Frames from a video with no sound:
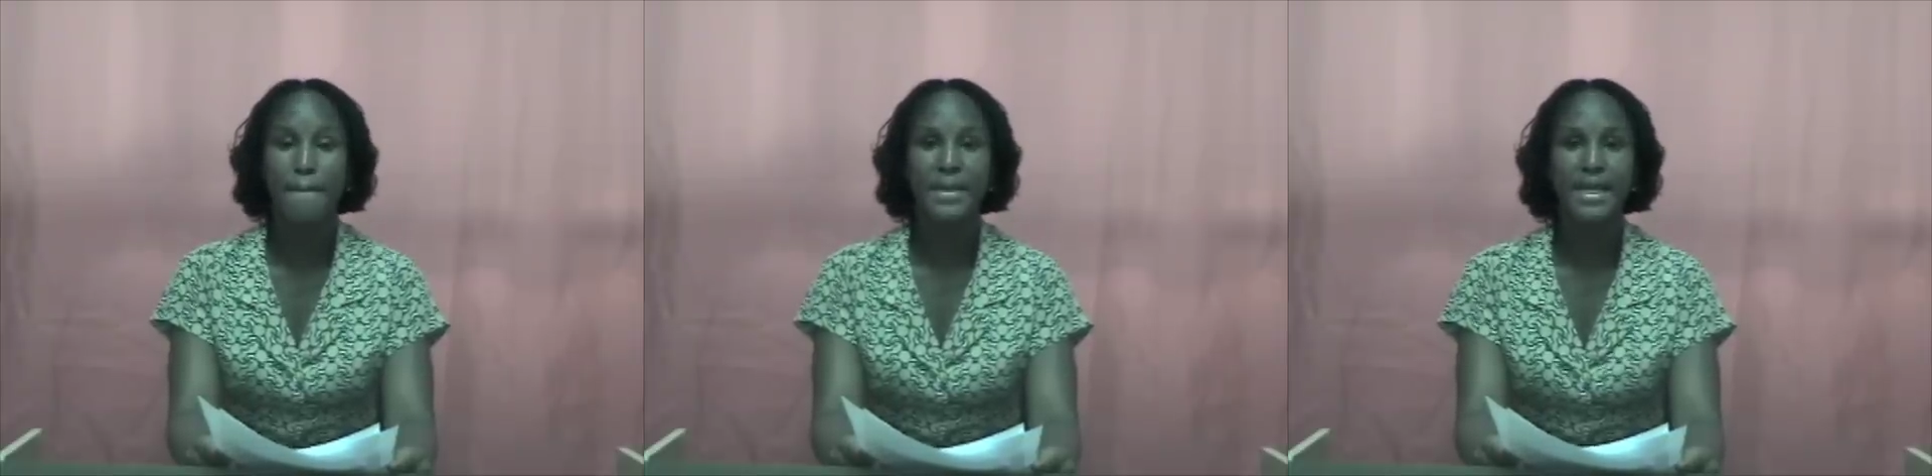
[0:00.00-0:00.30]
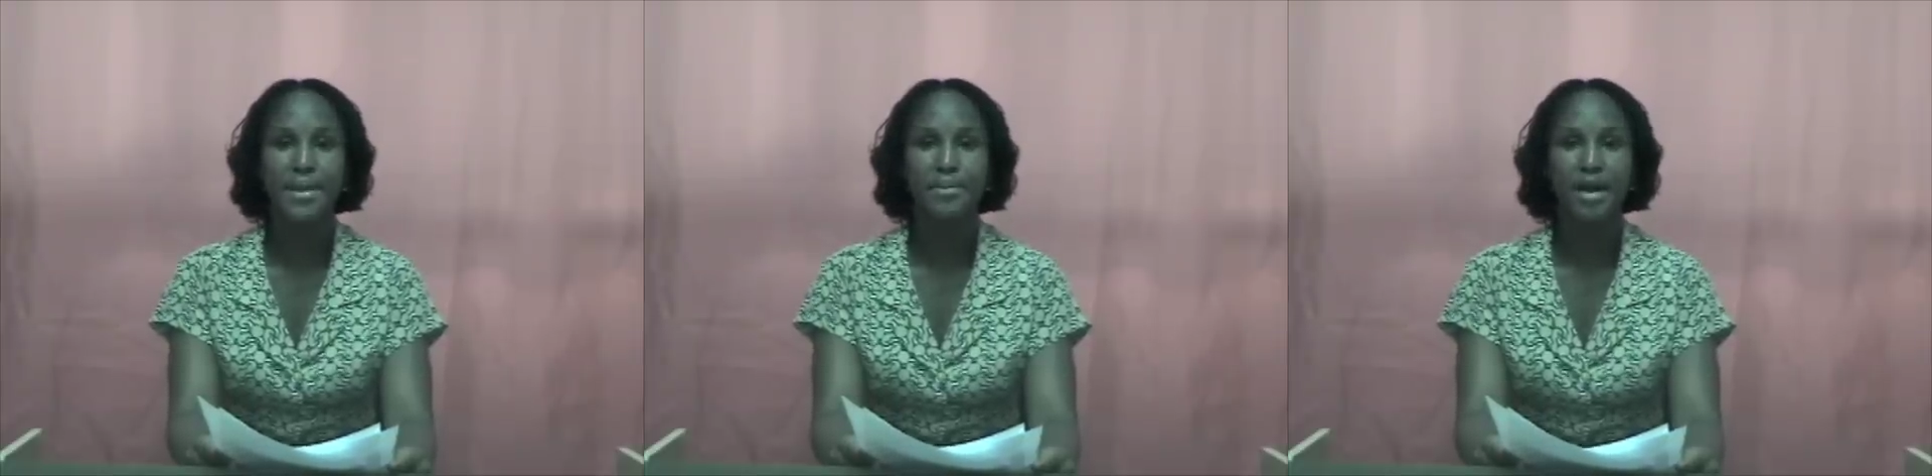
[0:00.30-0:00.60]

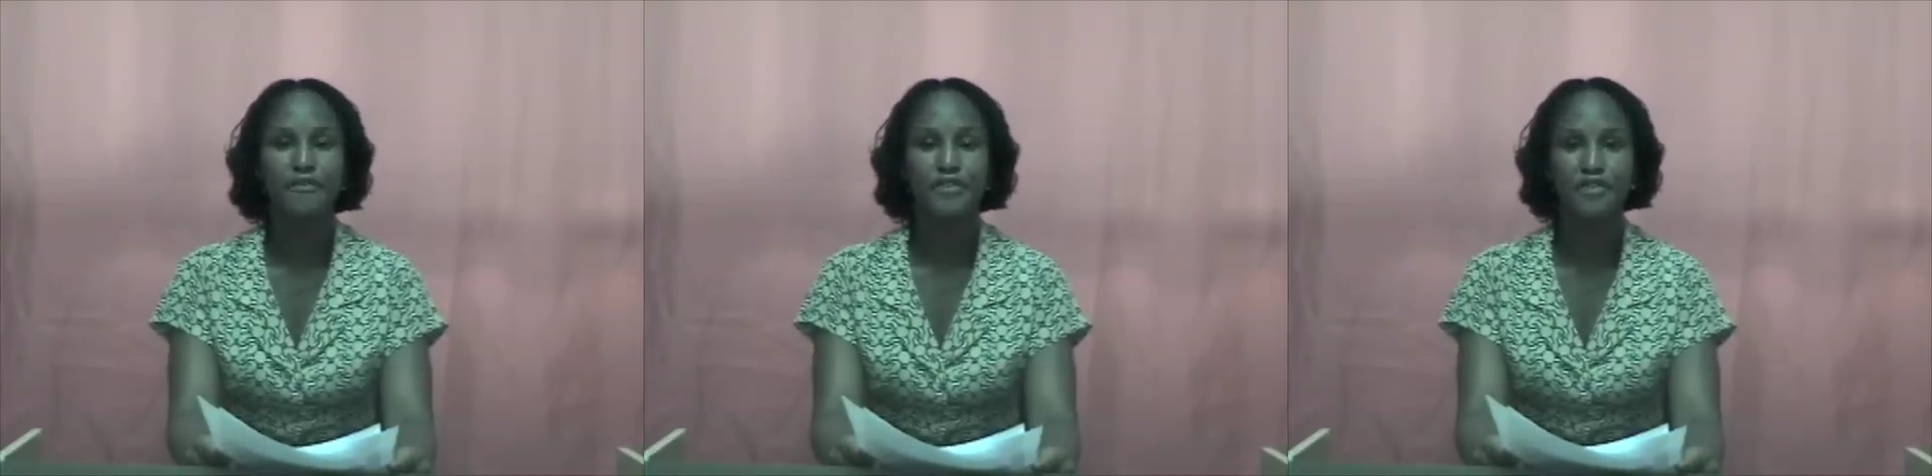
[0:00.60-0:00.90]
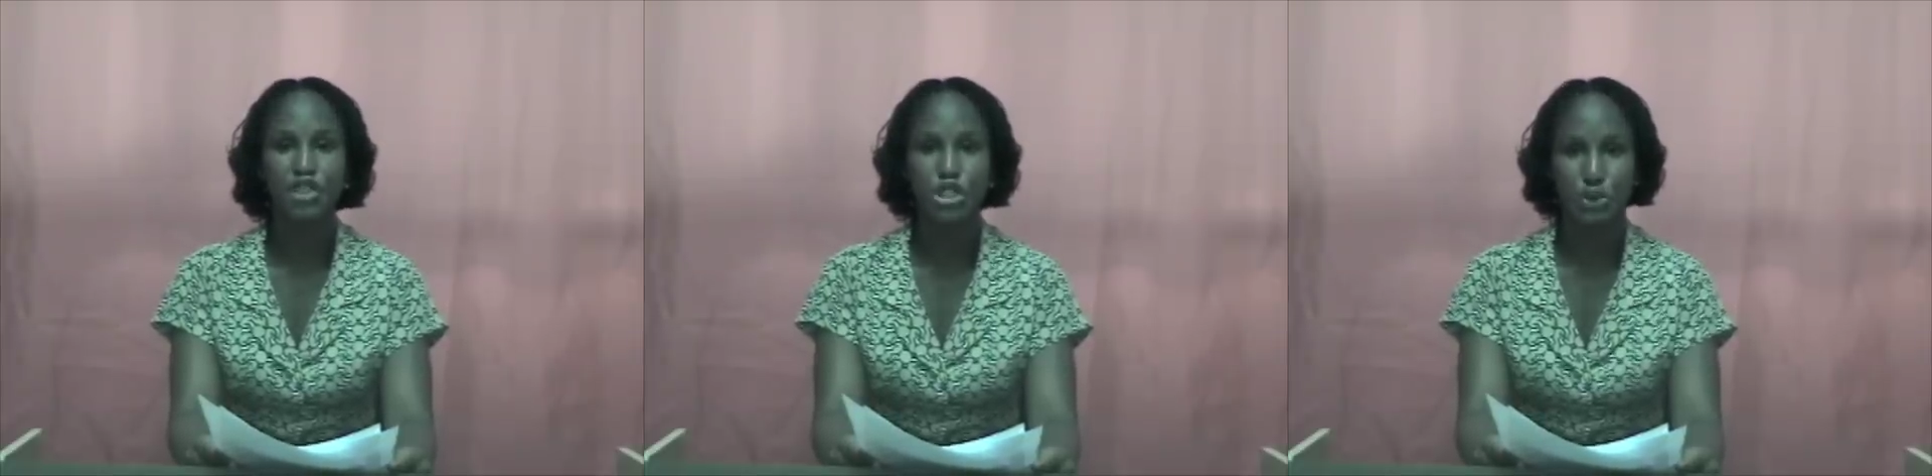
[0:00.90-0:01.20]
pay them back
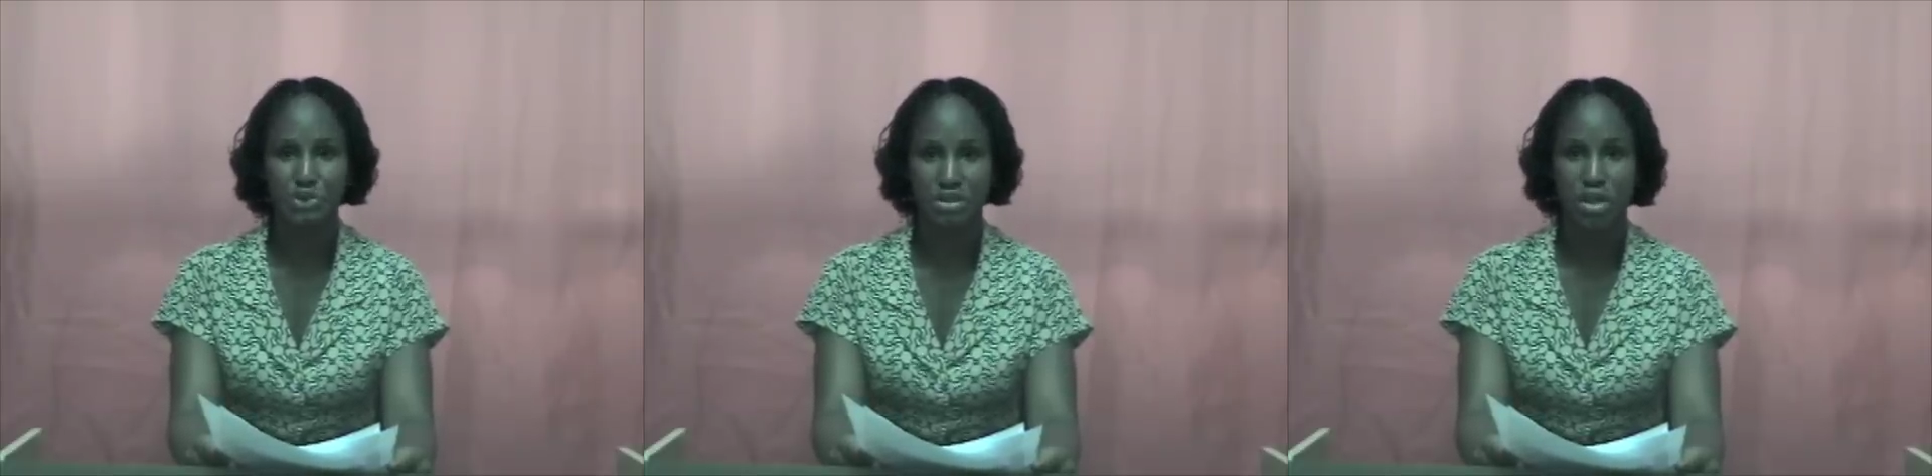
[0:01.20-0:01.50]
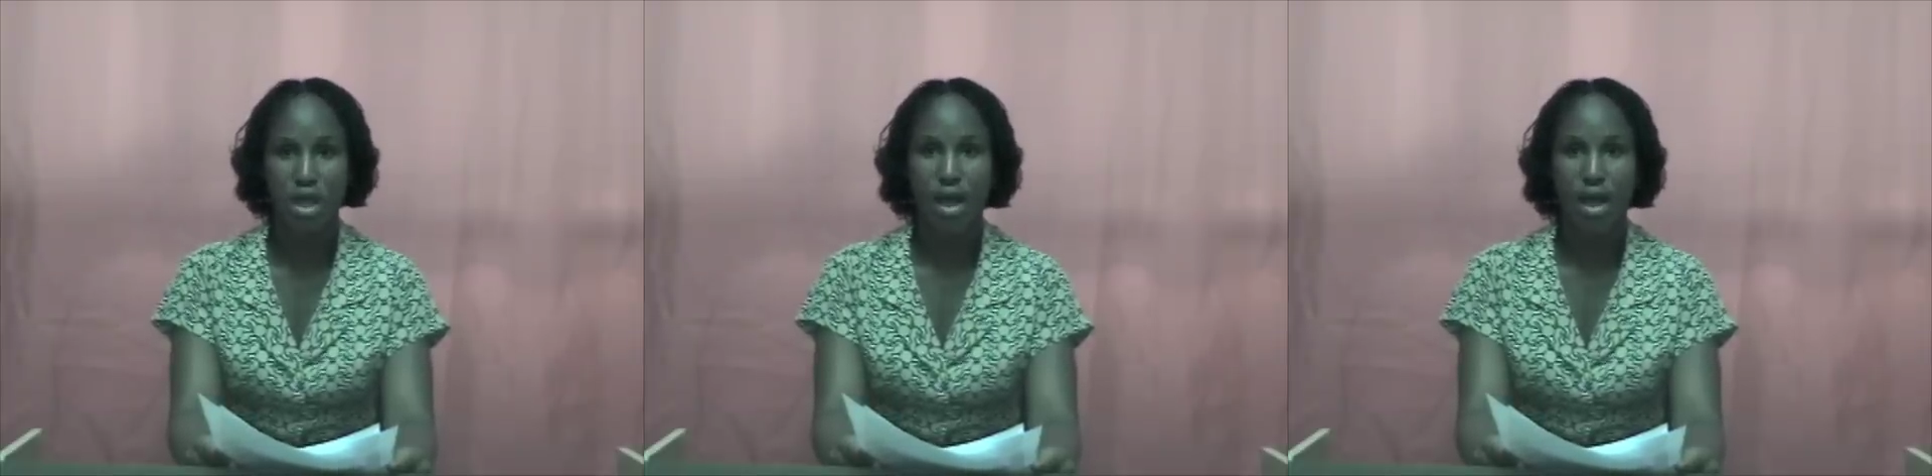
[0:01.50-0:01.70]
$50,000,